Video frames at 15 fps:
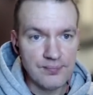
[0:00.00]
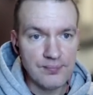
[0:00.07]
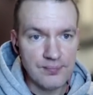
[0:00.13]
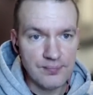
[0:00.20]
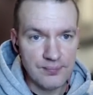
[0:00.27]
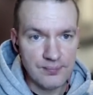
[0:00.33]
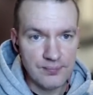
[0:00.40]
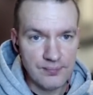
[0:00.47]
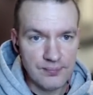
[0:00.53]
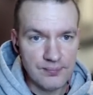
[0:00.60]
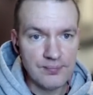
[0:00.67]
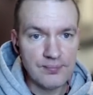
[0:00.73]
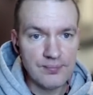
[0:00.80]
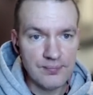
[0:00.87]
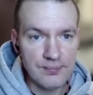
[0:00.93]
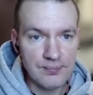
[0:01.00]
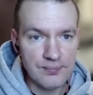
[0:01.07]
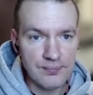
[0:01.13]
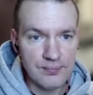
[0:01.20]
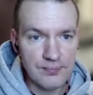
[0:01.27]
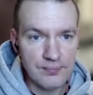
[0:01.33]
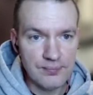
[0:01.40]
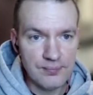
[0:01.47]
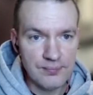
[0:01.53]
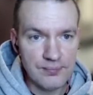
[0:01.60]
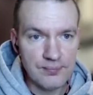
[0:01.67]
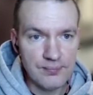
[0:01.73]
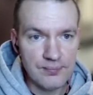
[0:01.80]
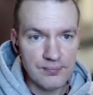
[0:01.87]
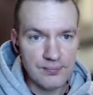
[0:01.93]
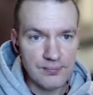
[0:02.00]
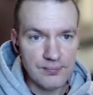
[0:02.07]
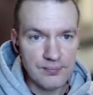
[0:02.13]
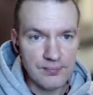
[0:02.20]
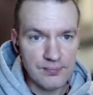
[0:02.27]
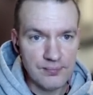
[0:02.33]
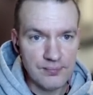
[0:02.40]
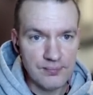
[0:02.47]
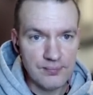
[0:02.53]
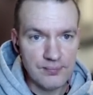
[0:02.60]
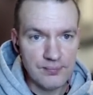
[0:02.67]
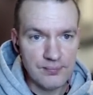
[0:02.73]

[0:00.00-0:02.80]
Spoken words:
(silent)